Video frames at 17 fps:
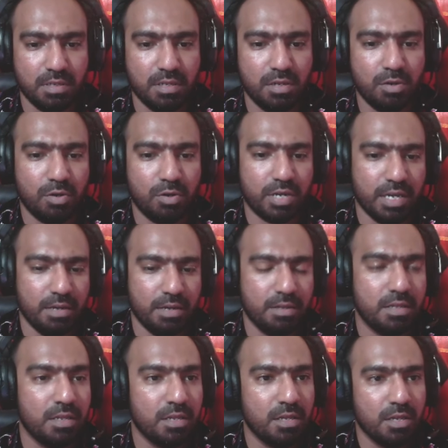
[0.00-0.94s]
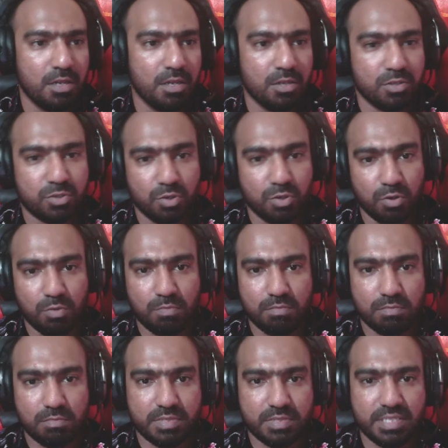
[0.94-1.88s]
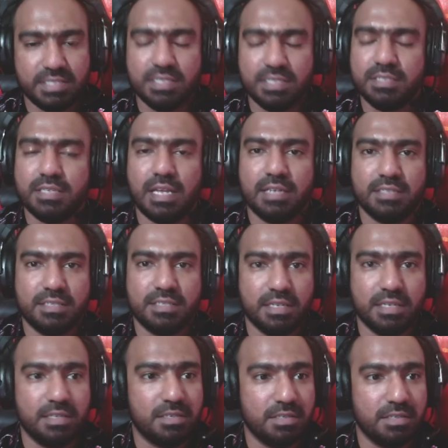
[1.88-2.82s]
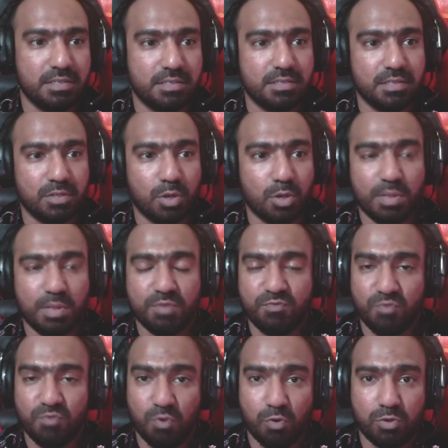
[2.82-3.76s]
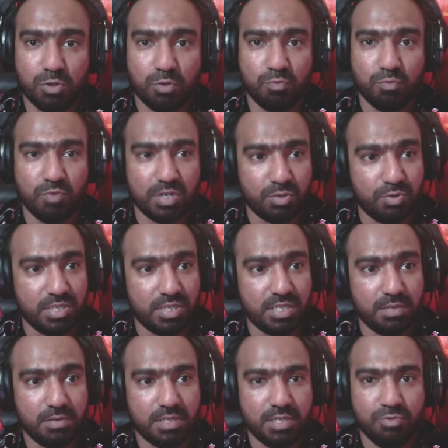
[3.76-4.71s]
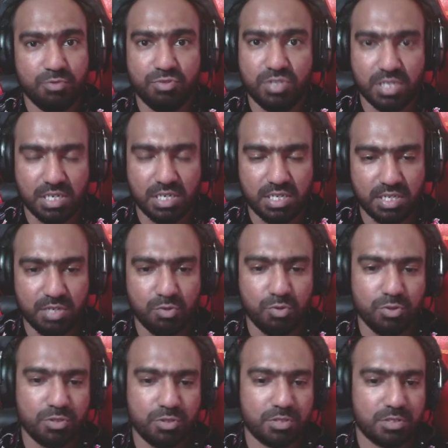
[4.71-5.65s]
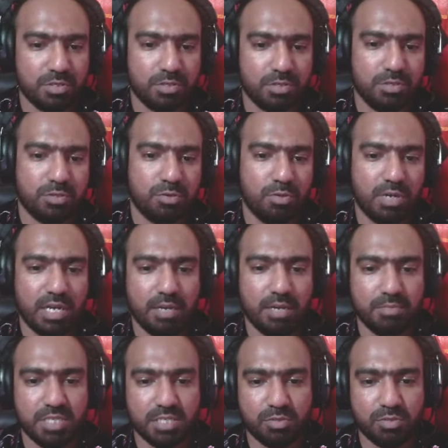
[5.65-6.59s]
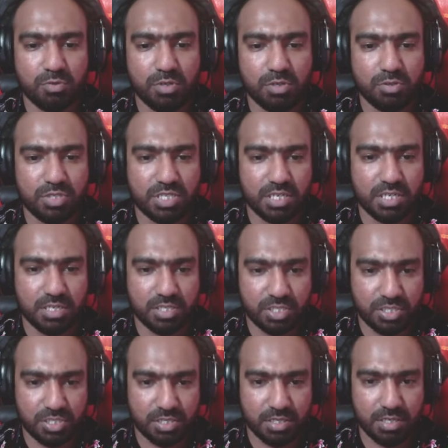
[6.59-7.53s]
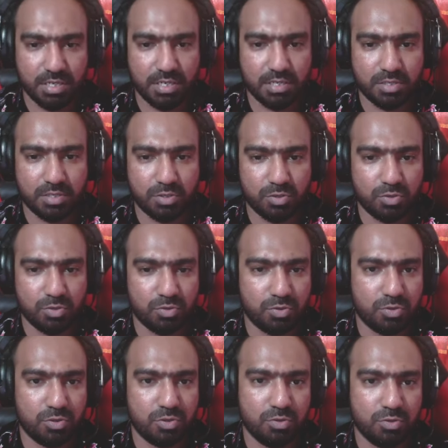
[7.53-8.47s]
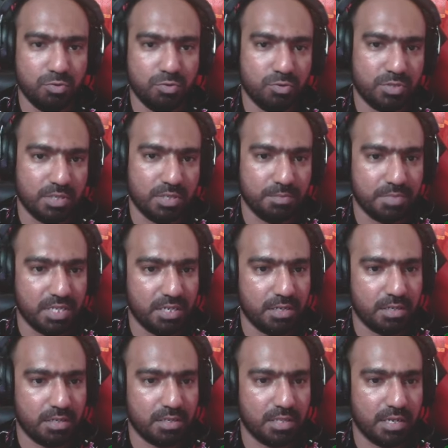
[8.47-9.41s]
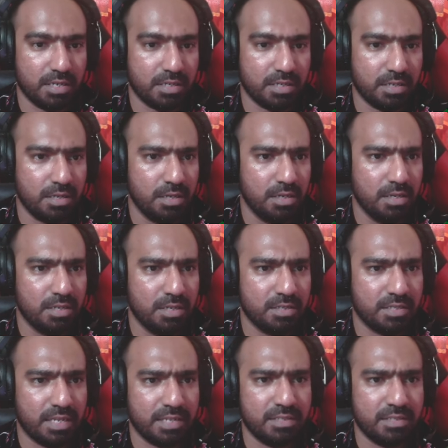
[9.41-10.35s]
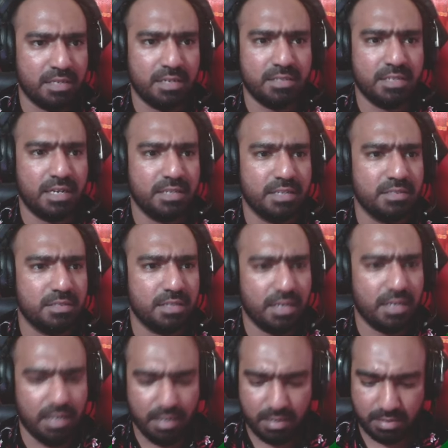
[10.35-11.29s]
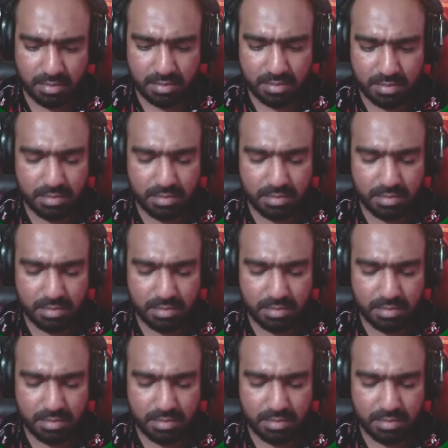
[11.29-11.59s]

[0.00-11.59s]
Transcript: Okay, so this is, as I said, this is a normal float what we usually use, so I'm just going to change it to something like 999, and